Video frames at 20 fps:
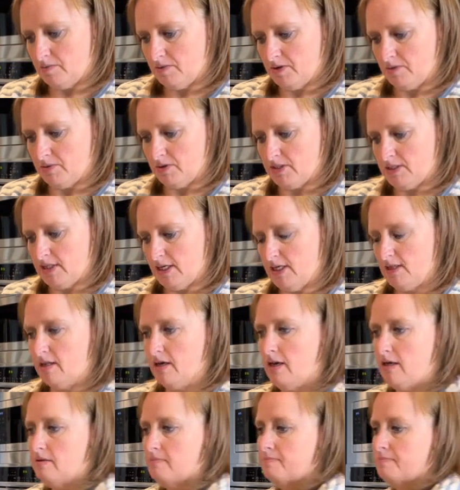wants to eat that.
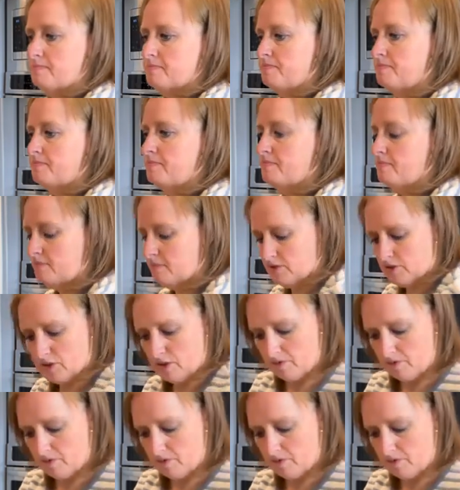So,